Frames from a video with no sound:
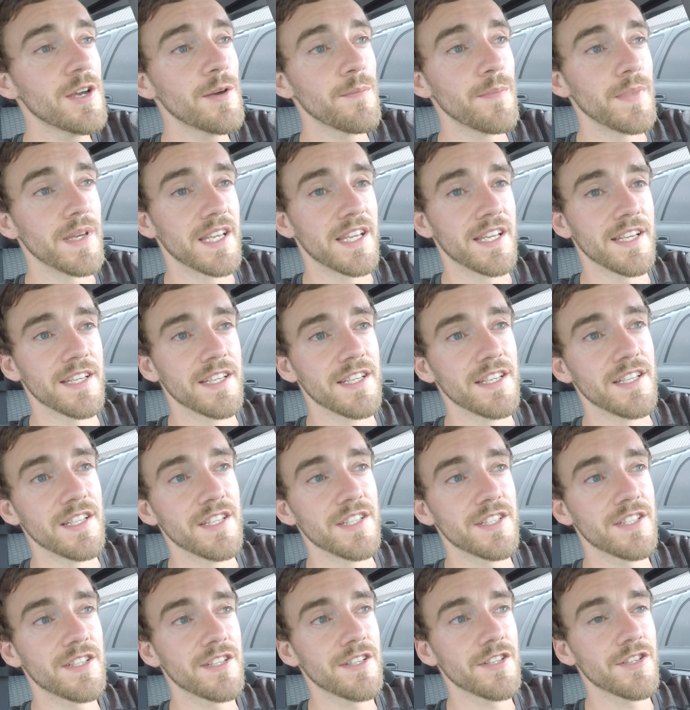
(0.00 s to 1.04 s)

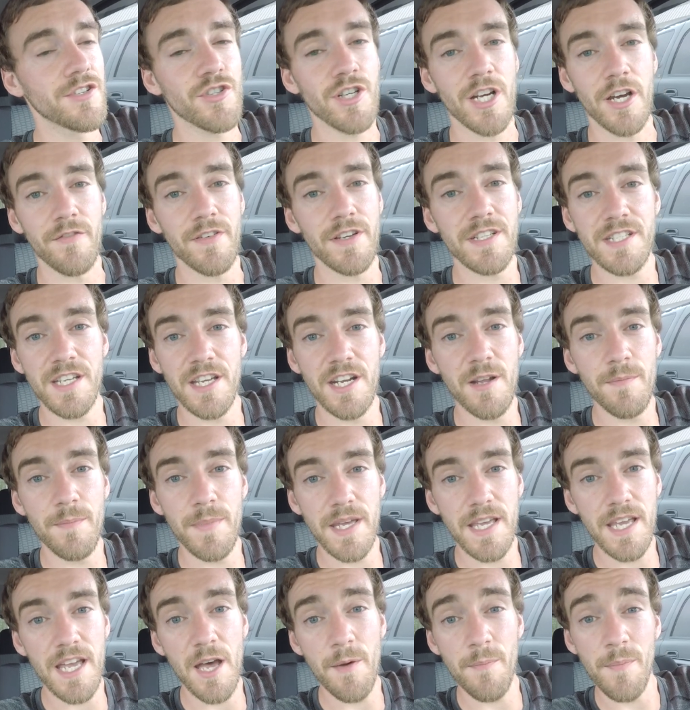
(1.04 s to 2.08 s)
because traffic's going to
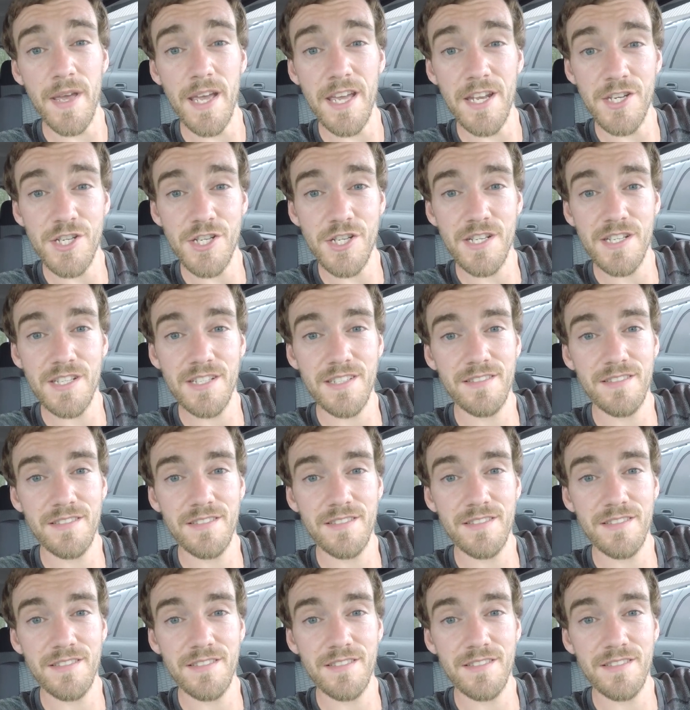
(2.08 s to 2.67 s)
be a bitch,